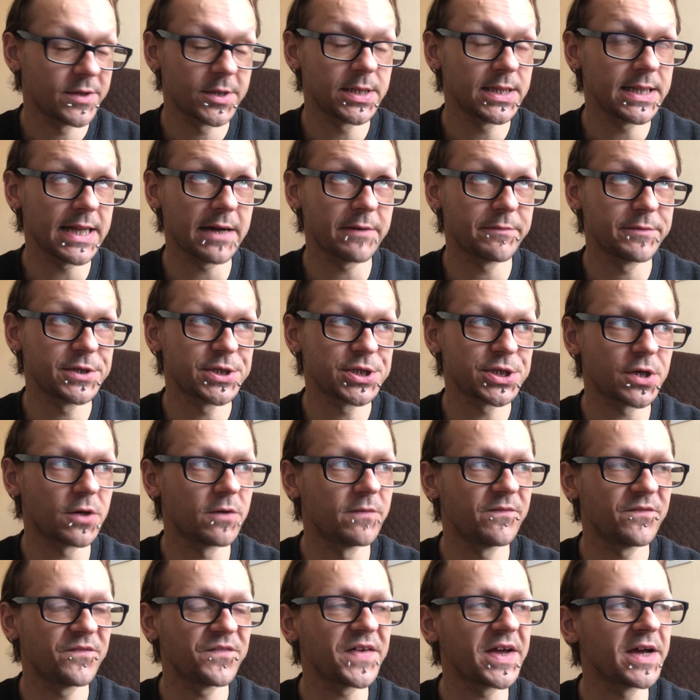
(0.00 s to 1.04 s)
Language
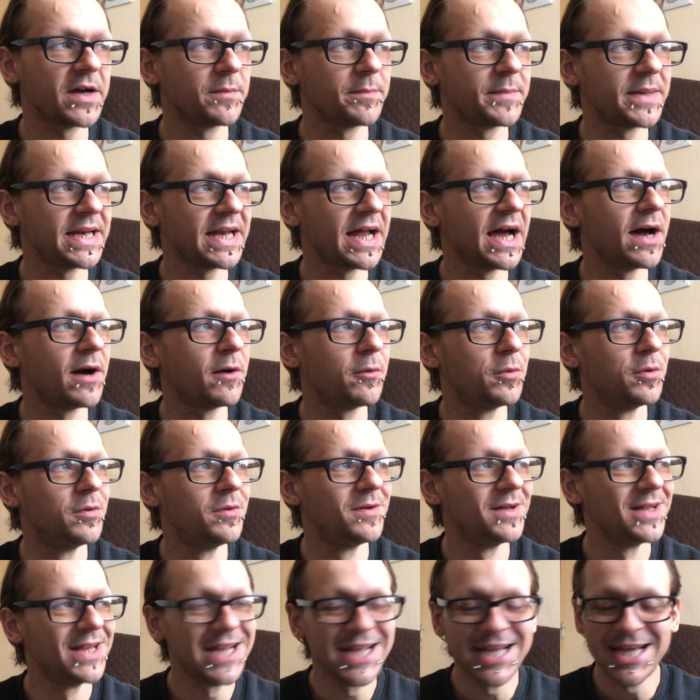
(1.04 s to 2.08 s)
don't fail me now.
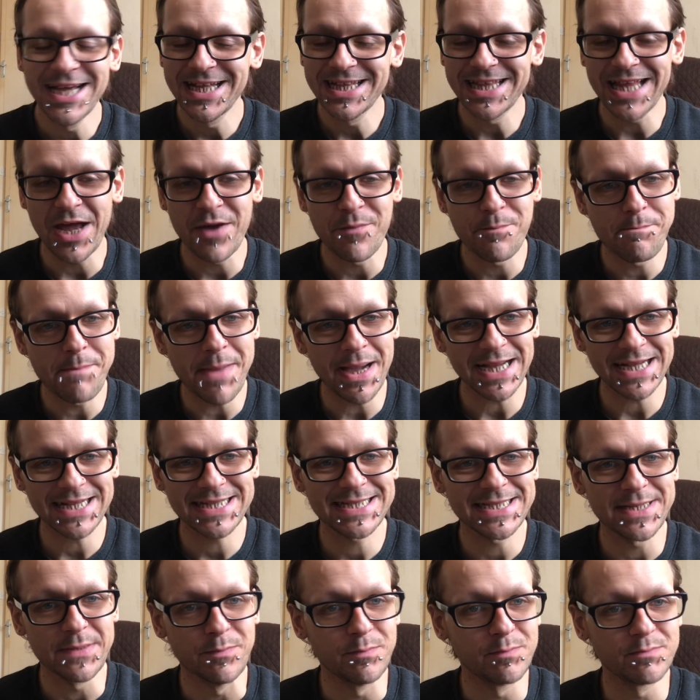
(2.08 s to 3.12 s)
Like
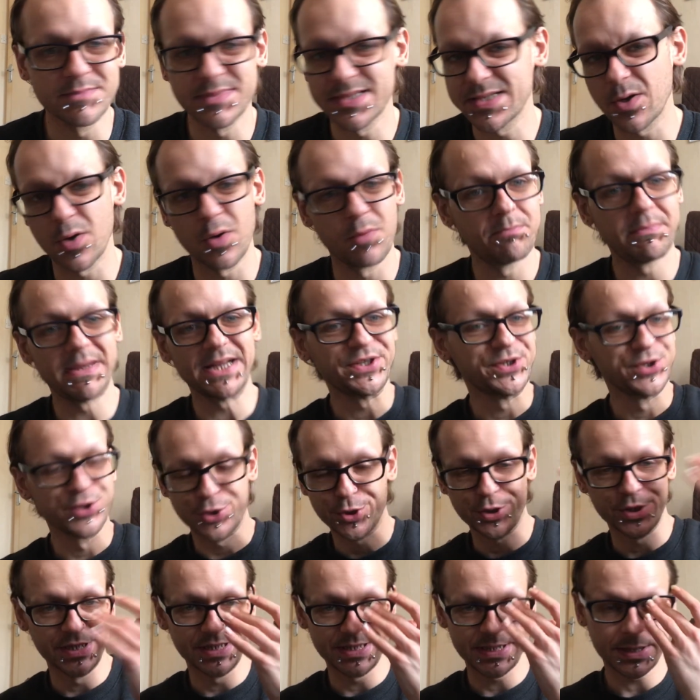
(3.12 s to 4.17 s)
maxims or
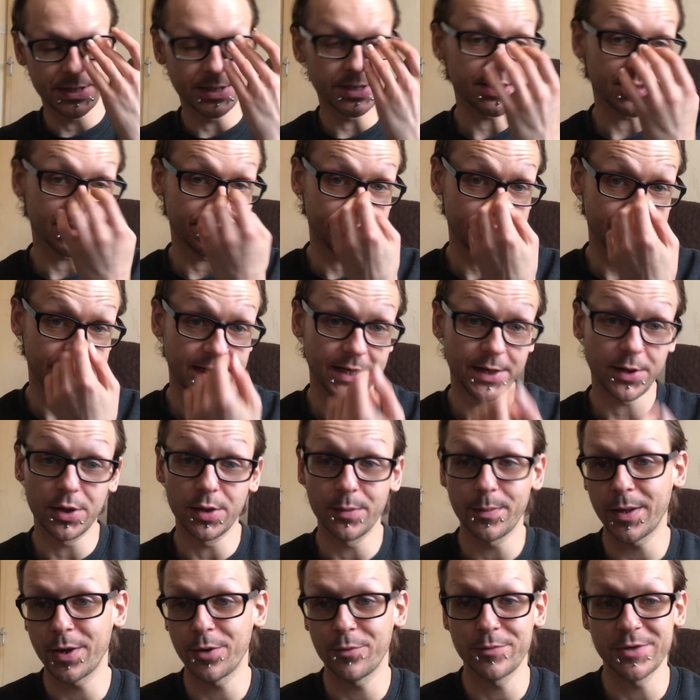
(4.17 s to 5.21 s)
mantras or something all
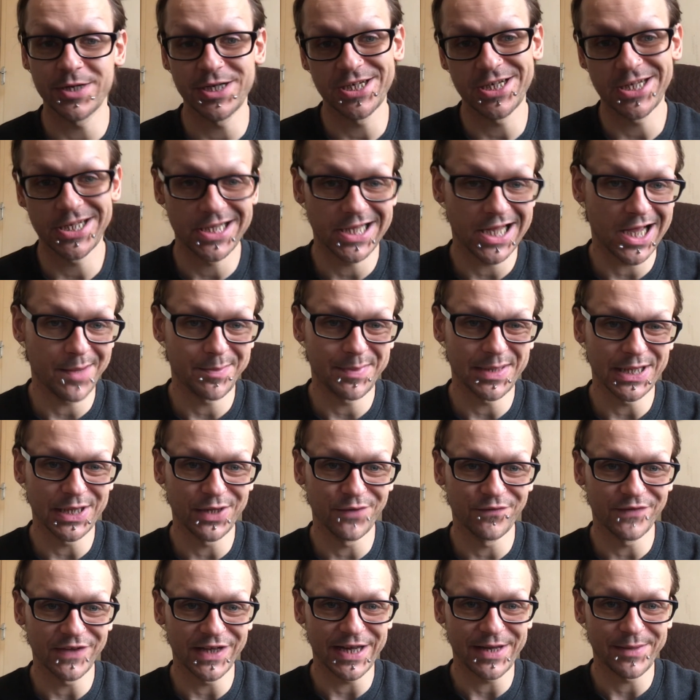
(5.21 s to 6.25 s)
about reading. That'd be
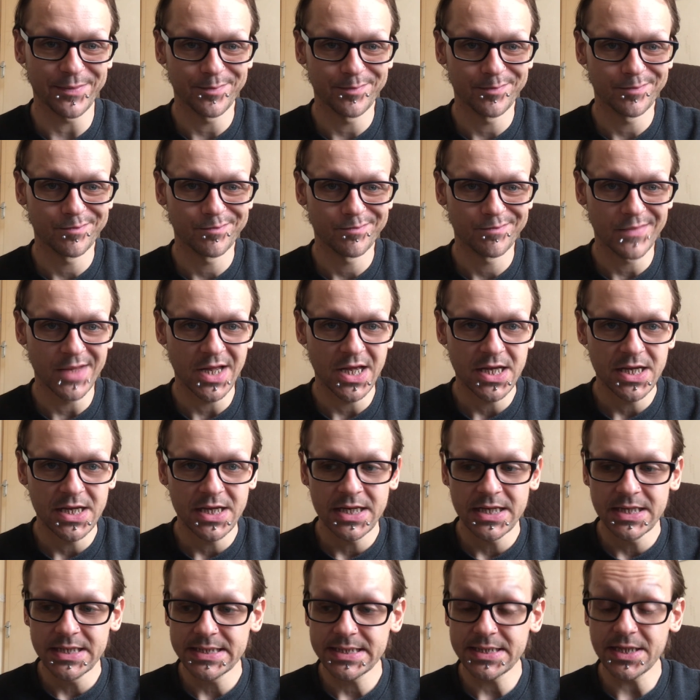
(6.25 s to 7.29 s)
lovely.
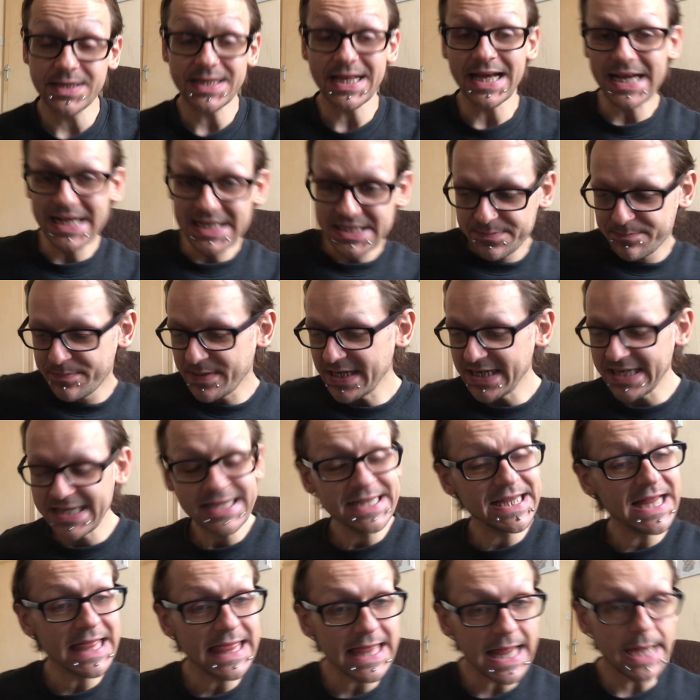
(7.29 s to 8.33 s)
So that has been
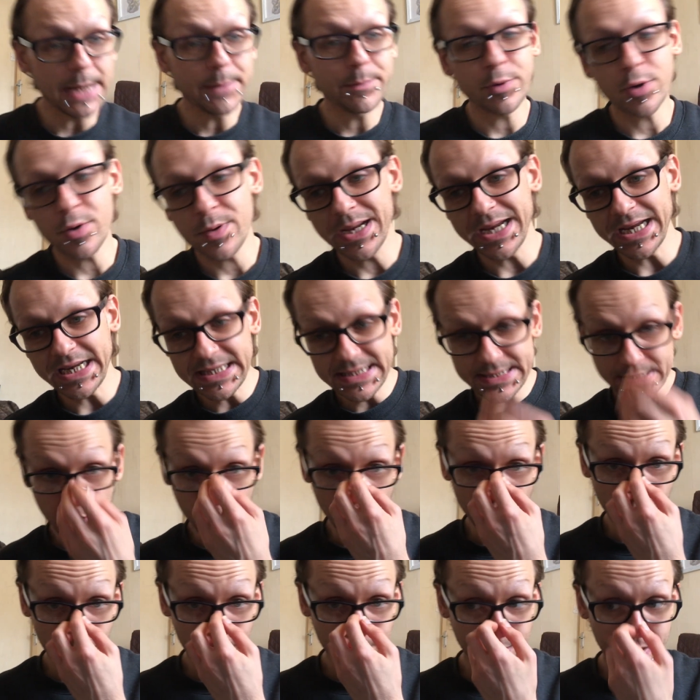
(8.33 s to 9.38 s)
The Library is
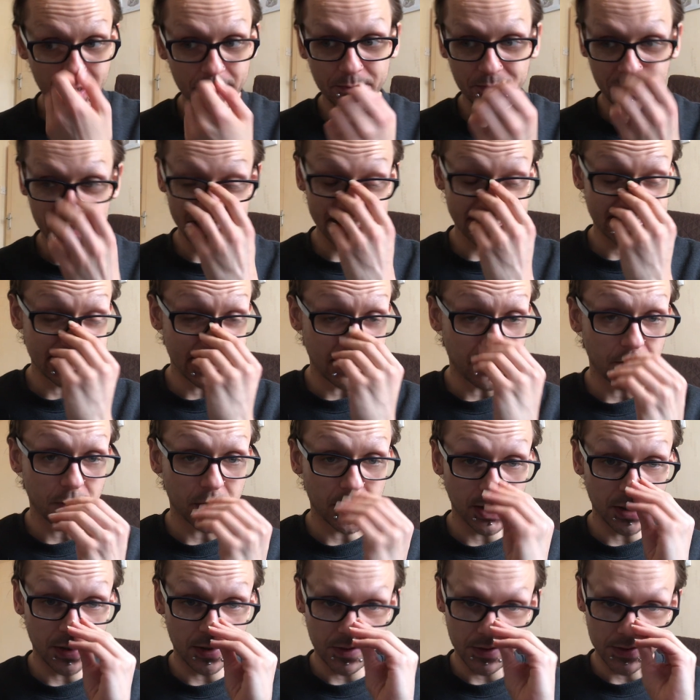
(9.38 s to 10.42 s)
Open, but it's now
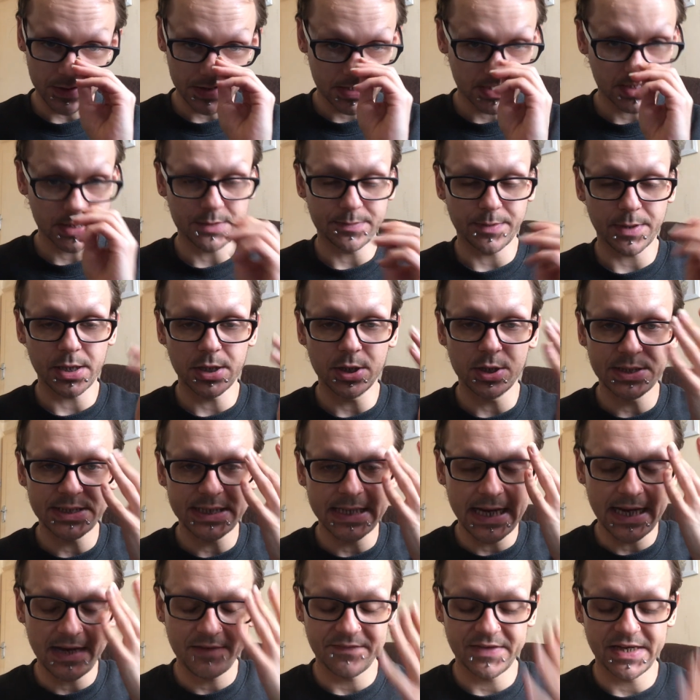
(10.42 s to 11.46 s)
closed because we're closing
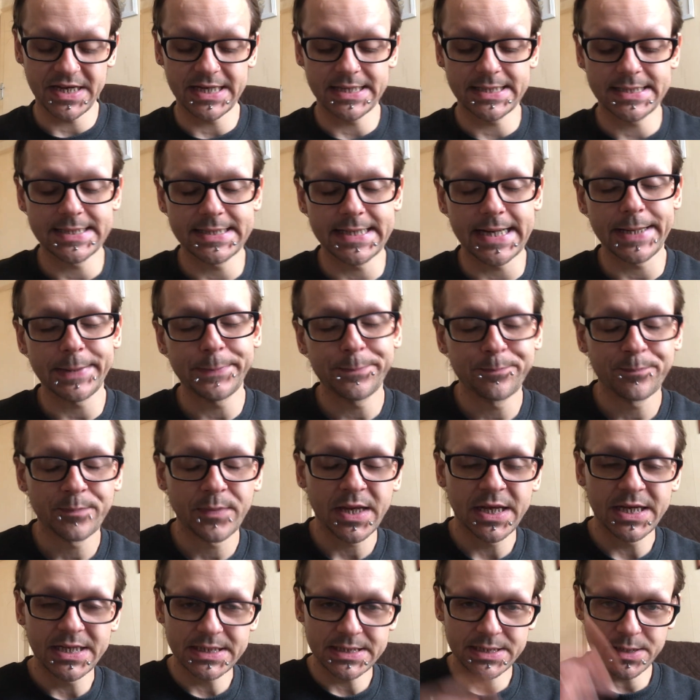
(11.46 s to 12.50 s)
our day today.
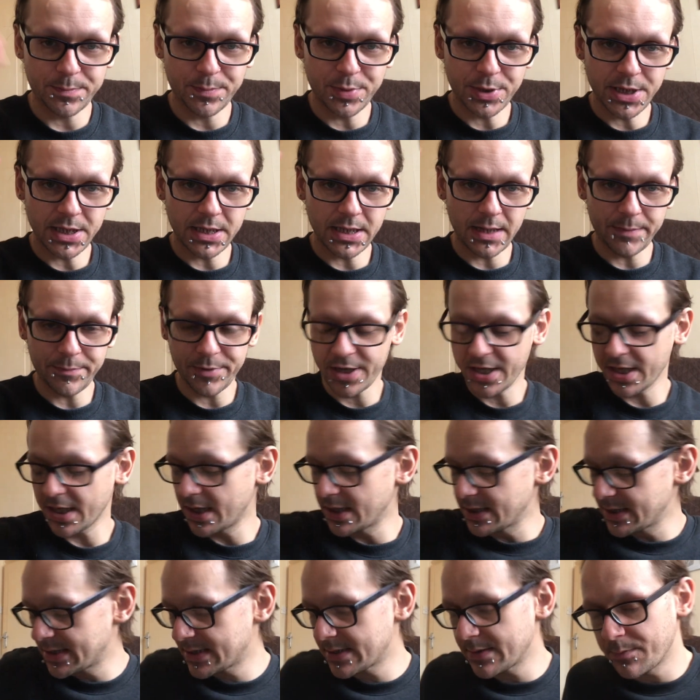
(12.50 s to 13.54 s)
So put your library
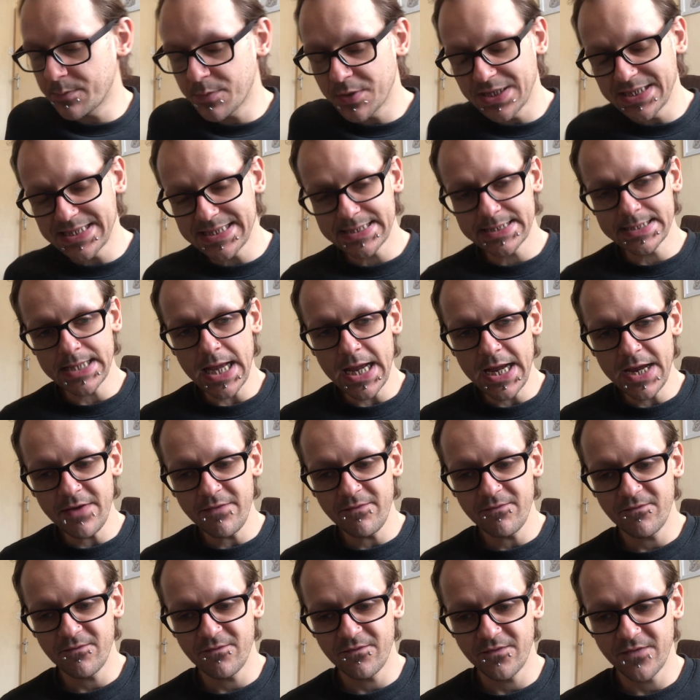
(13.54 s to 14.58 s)
cards somewhere
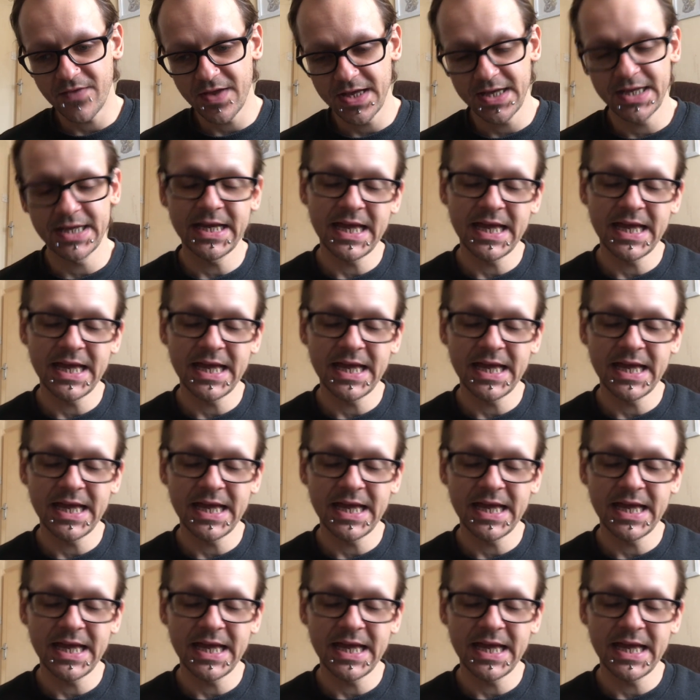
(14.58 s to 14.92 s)
safe.